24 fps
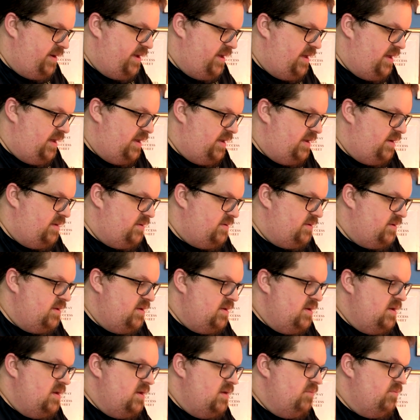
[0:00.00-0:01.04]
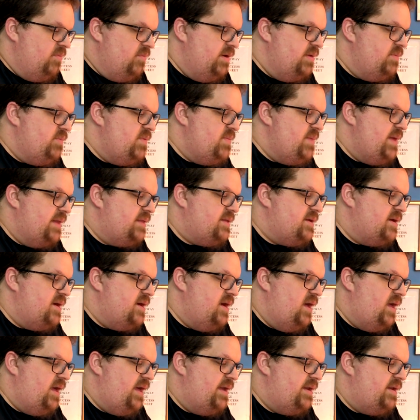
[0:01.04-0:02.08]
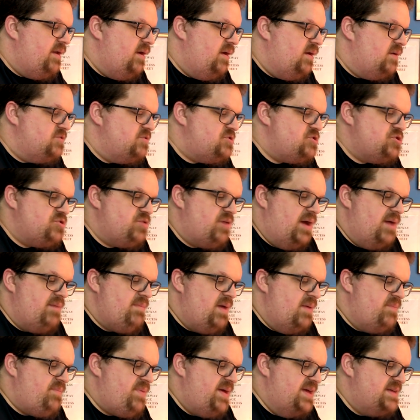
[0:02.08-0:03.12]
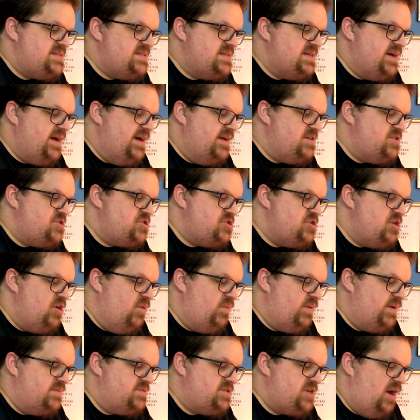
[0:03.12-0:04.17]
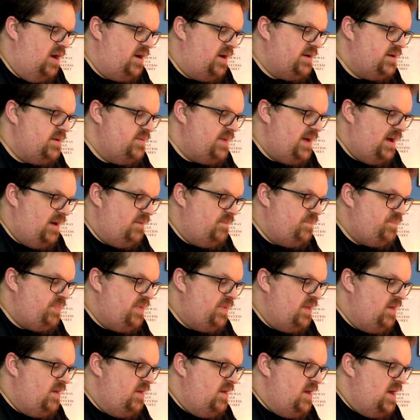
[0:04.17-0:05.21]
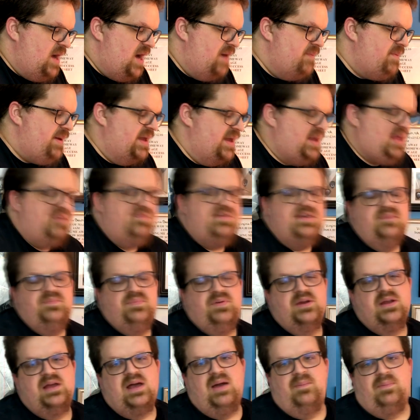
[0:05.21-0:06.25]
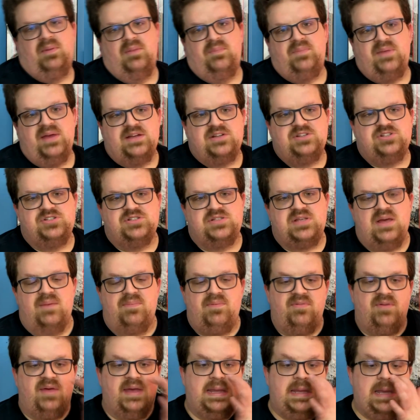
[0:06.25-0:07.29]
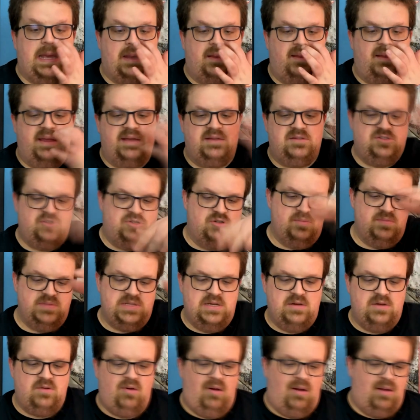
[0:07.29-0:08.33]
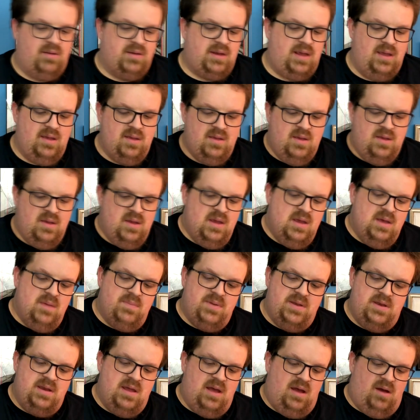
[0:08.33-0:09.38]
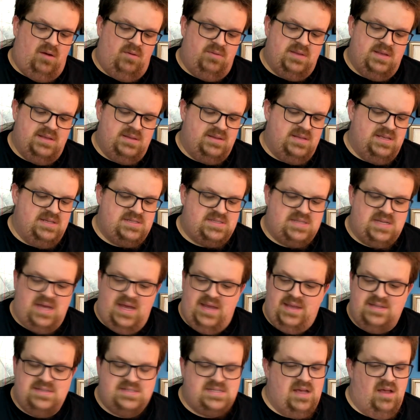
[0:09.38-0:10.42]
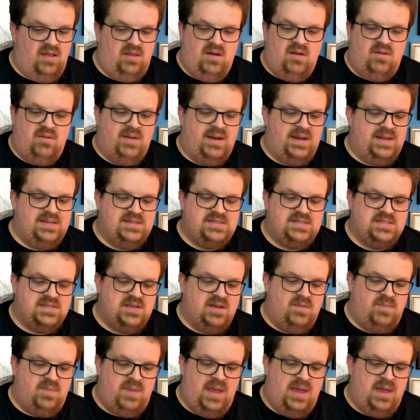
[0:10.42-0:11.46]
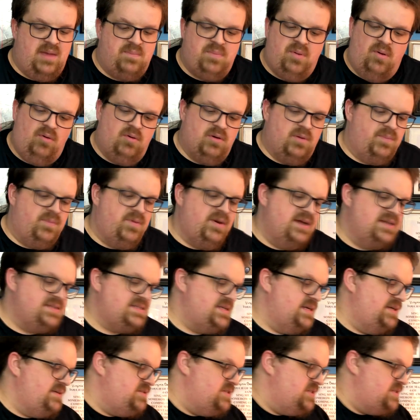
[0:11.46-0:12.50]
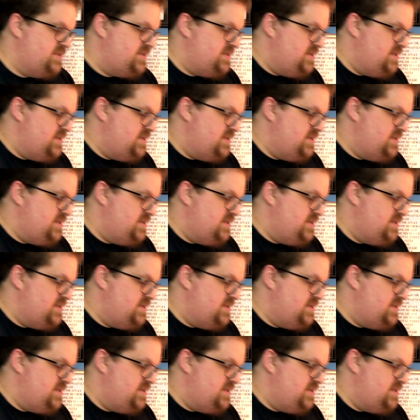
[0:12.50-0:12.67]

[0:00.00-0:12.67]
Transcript: And when we make the cut, I'll try my best to kind of show what I'm talking about. I might even put a couple of pictures up if I get like zoomed in quality. But no, this, I can tell already this is going to be a poor pressing.